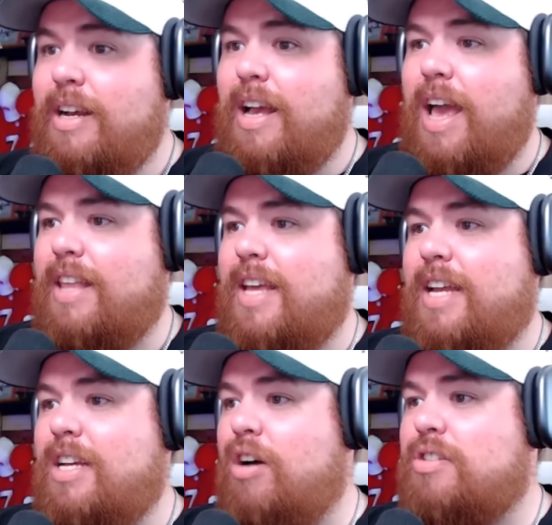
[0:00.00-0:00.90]
And then
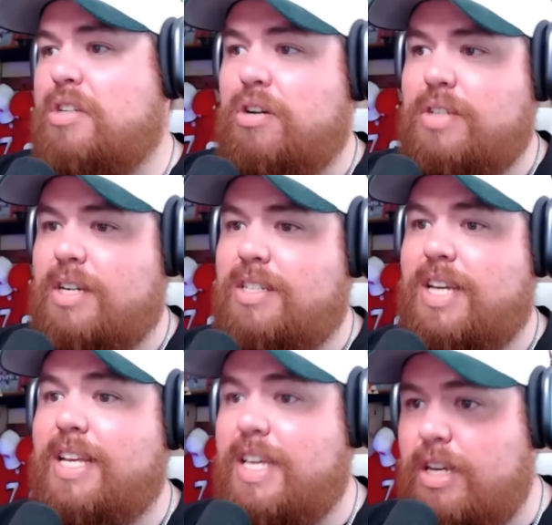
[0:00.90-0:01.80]
he also goes on to say
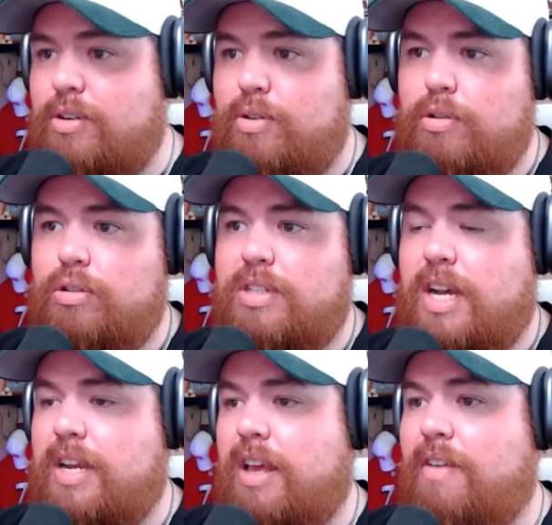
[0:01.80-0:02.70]
Kittle, who
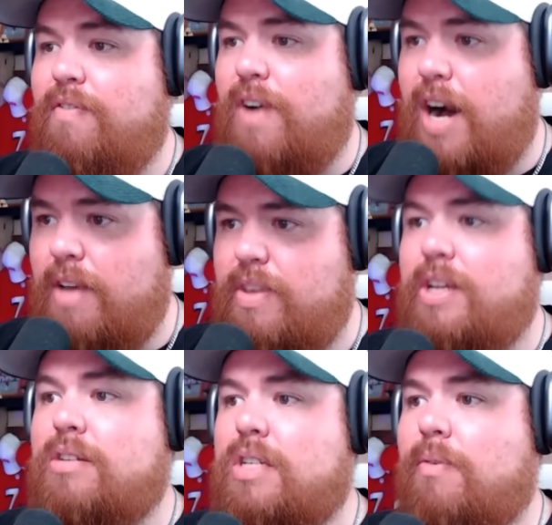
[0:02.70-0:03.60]
signed a
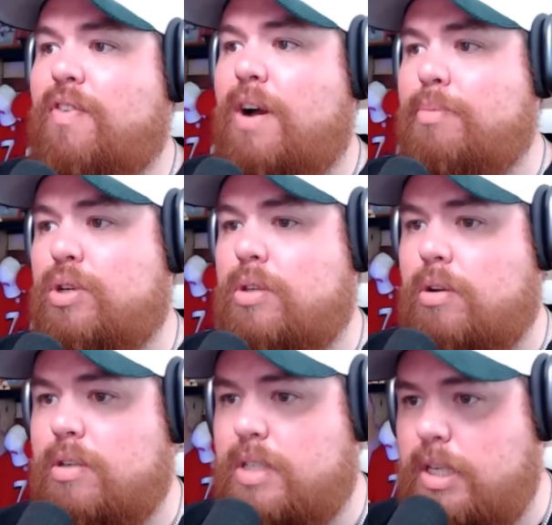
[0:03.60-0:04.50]
5-year, $75 million
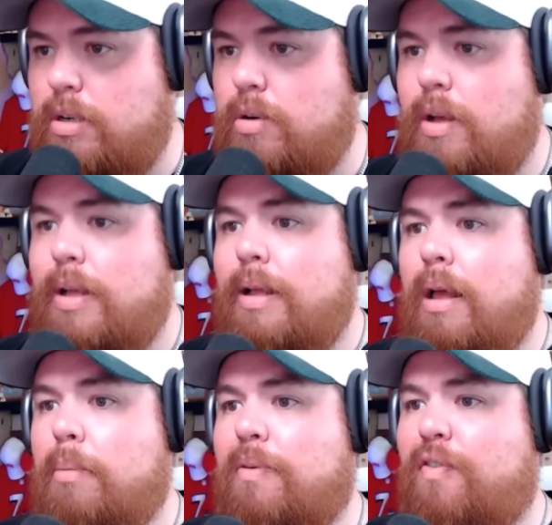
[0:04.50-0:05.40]
deal
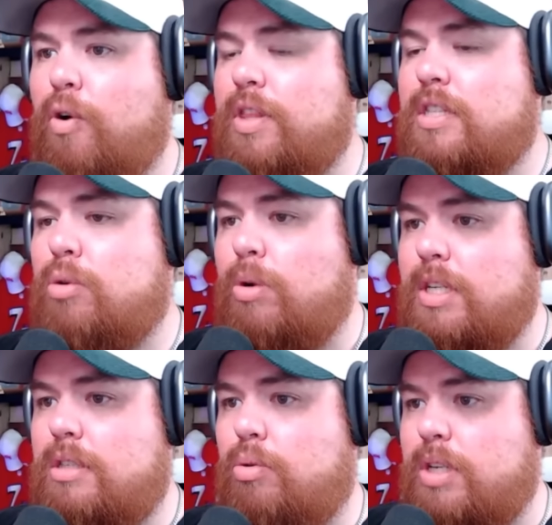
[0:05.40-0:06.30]
before the
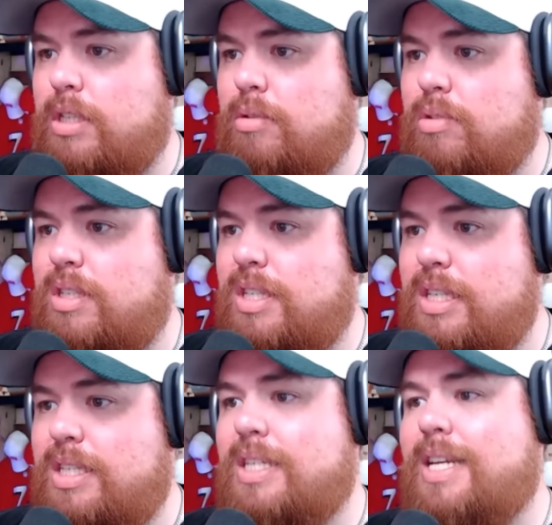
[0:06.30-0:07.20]
2022
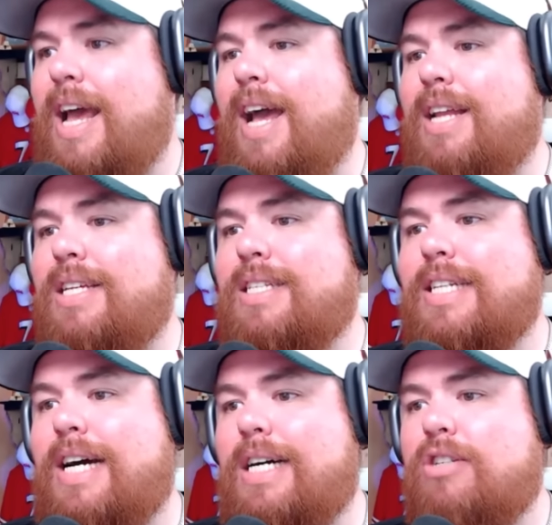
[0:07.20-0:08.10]
season, had his
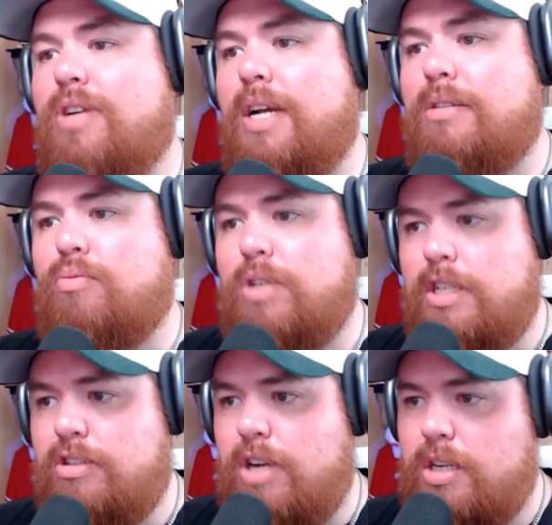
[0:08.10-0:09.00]
contract
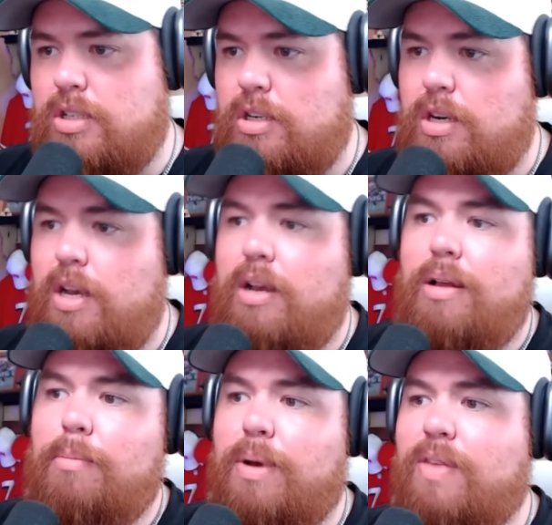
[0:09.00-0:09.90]
restructured
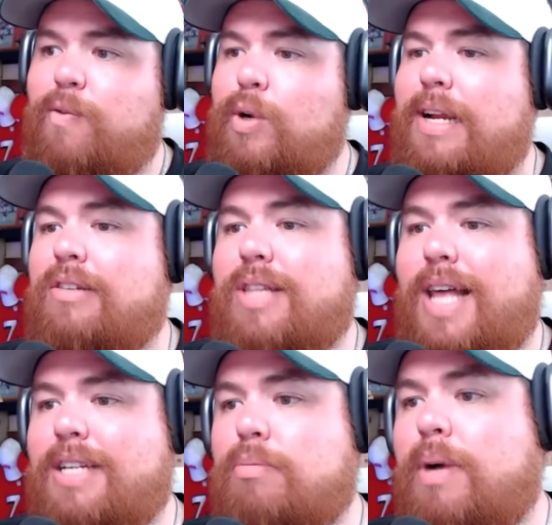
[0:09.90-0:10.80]
by the 49ers
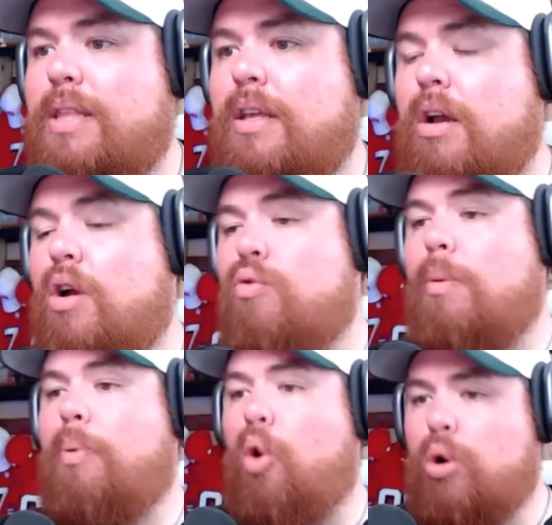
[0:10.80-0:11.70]
last month,
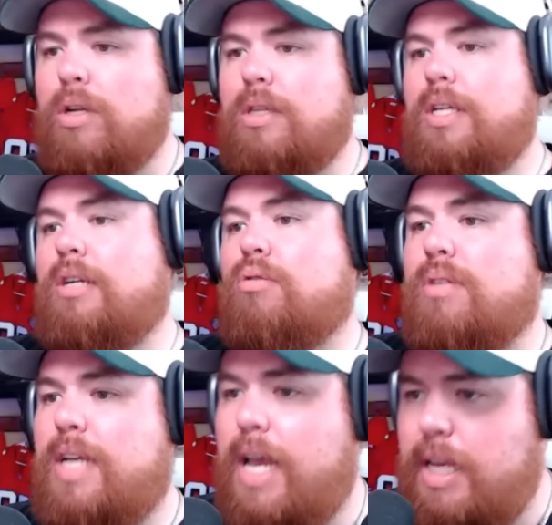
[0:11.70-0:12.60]
reportedly
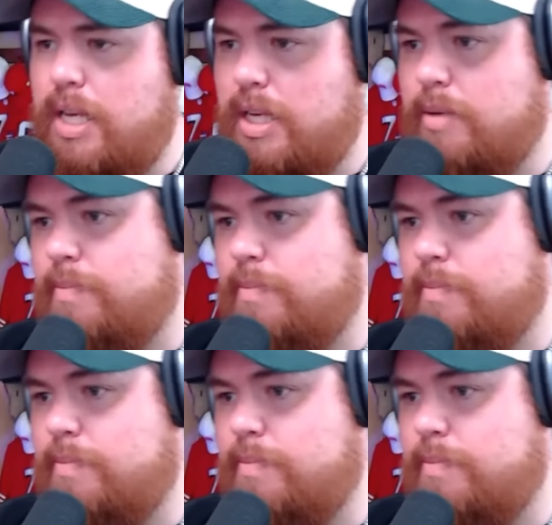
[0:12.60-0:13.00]
creating